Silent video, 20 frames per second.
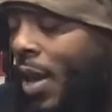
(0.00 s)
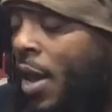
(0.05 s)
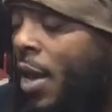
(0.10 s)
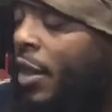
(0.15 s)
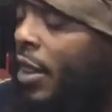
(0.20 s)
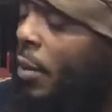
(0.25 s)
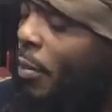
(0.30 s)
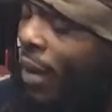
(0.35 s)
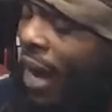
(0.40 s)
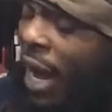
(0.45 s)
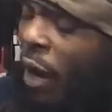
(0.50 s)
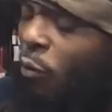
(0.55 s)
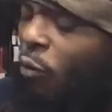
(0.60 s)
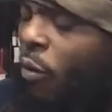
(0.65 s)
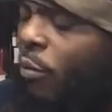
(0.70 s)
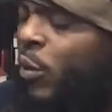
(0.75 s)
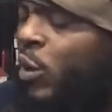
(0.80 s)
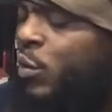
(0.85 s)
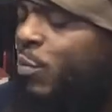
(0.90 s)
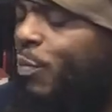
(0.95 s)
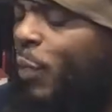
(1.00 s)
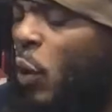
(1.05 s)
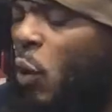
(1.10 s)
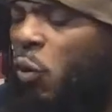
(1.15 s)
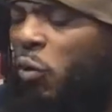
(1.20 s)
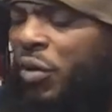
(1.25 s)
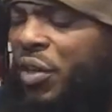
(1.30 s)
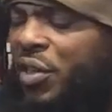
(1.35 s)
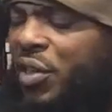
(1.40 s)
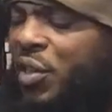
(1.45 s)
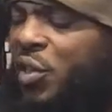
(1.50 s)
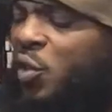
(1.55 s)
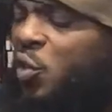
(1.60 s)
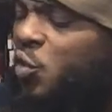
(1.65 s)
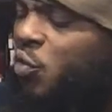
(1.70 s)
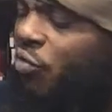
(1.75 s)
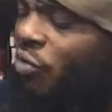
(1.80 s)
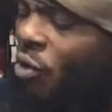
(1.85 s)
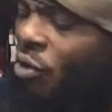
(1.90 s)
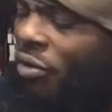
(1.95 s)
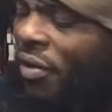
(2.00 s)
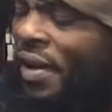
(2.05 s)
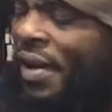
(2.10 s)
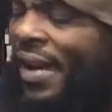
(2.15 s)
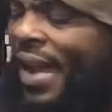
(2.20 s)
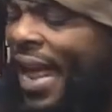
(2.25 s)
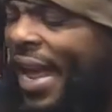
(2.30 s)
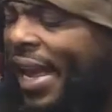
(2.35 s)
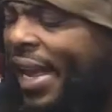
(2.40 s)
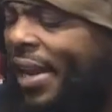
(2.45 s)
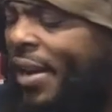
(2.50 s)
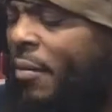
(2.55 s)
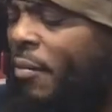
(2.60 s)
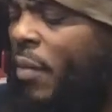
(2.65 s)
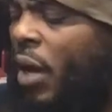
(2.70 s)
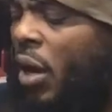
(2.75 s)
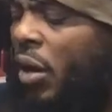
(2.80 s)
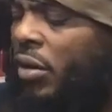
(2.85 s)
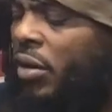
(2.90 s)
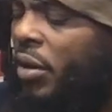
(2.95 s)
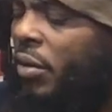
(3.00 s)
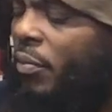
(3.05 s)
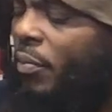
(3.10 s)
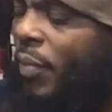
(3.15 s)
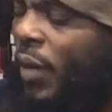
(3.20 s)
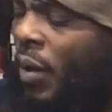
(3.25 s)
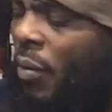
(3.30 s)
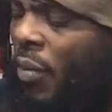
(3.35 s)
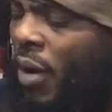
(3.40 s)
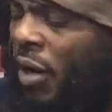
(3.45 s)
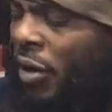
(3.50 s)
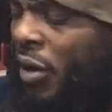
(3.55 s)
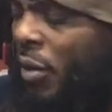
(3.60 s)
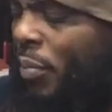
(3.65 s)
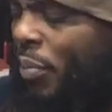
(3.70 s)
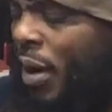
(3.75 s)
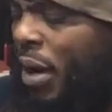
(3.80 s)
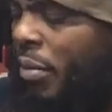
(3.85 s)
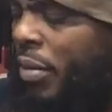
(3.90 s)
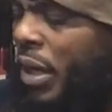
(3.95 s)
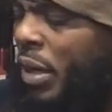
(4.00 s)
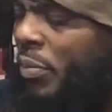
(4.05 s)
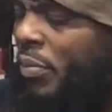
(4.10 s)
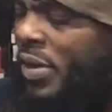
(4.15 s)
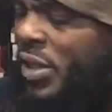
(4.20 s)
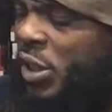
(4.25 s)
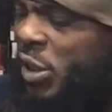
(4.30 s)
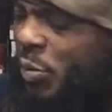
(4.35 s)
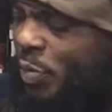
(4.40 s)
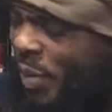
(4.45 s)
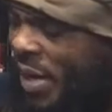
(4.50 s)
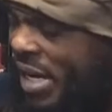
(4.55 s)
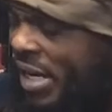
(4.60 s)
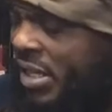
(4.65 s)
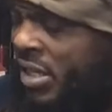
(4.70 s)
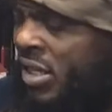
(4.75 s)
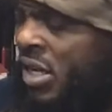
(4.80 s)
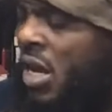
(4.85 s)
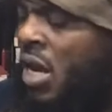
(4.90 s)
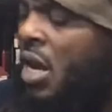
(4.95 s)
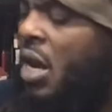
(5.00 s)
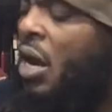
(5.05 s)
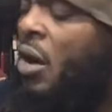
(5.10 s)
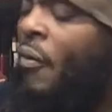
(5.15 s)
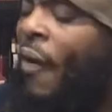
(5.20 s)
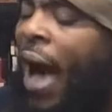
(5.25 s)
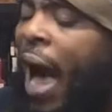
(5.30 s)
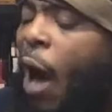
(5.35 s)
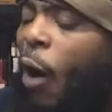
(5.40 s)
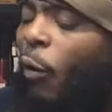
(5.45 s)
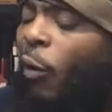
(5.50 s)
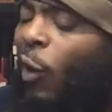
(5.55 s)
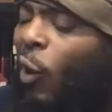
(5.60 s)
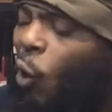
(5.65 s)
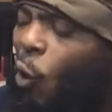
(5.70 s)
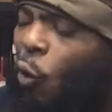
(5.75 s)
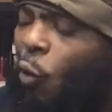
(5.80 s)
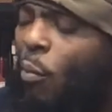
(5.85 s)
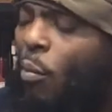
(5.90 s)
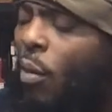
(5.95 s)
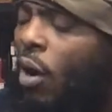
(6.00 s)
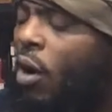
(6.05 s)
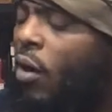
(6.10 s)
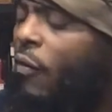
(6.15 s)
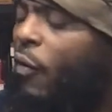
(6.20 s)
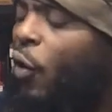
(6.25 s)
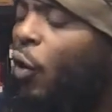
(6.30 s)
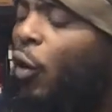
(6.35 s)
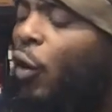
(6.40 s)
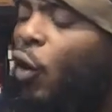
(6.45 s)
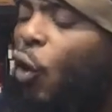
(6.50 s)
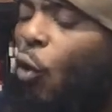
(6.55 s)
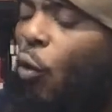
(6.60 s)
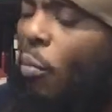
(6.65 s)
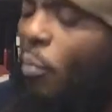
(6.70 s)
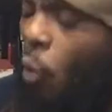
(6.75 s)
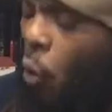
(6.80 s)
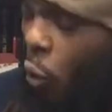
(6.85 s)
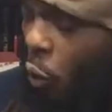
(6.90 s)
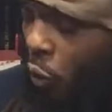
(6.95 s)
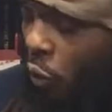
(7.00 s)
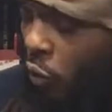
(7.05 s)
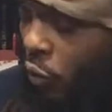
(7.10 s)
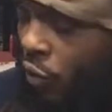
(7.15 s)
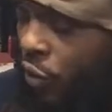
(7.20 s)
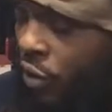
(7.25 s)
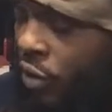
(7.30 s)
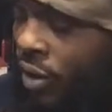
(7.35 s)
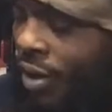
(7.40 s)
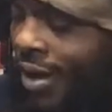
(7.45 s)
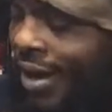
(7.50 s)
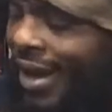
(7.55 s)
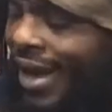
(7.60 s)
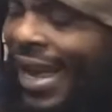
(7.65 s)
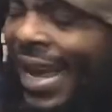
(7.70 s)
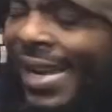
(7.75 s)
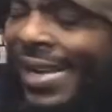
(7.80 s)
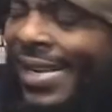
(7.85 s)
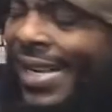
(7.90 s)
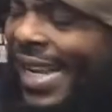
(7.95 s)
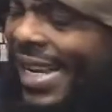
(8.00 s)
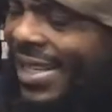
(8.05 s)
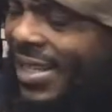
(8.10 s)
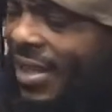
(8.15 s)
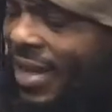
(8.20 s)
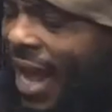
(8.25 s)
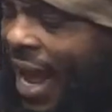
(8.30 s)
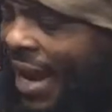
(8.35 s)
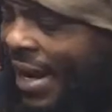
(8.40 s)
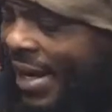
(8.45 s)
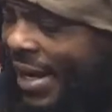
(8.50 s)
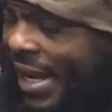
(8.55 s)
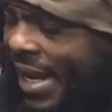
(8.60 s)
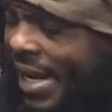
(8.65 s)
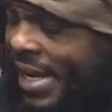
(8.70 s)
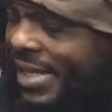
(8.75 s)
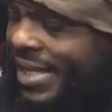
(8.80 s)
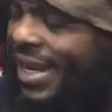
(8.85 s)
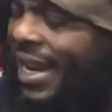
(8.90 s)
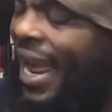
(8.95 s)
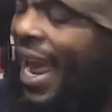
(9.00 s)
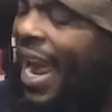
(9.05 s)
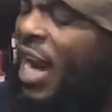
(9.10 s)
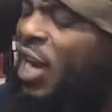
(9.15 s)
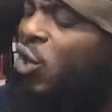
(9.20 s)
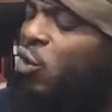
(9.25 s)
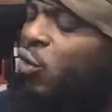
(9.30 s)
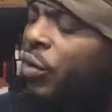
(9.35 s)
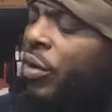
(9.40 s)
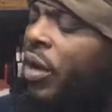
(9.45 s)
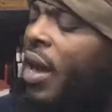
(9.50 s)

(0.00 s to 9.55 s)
The black woman's boldness in strolling naked among the public bespeaks of how low of her low morals, indecent ideas, and hatred